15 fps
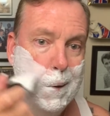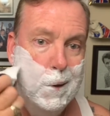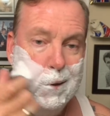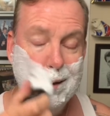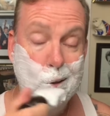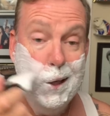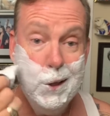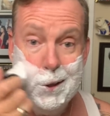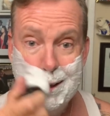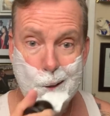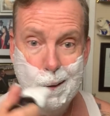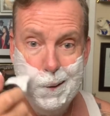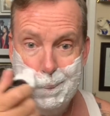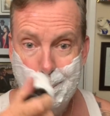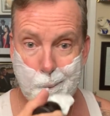It's
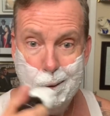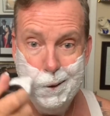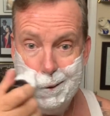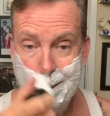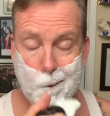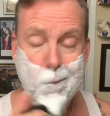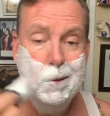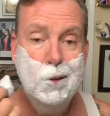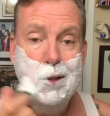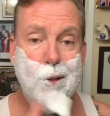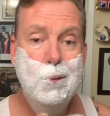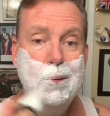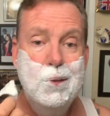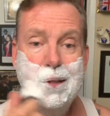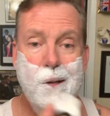lunchtime right now on
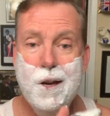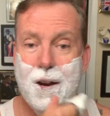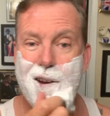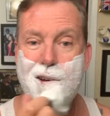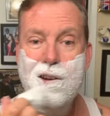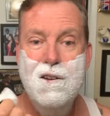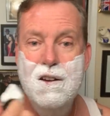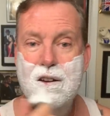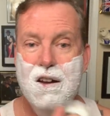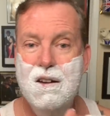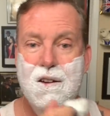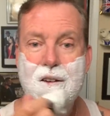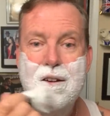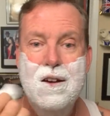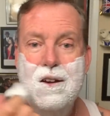Tuesday.
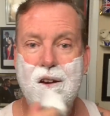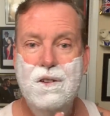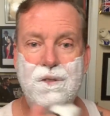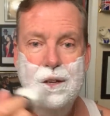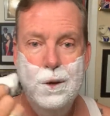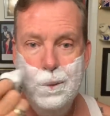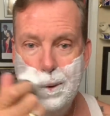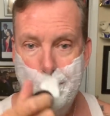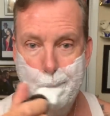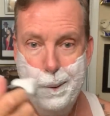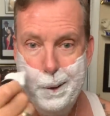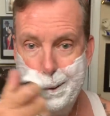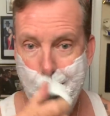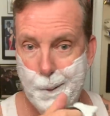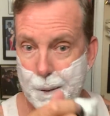I figure what
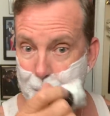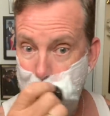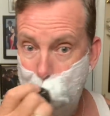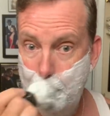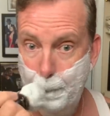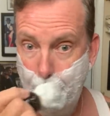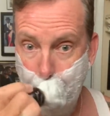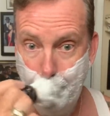better time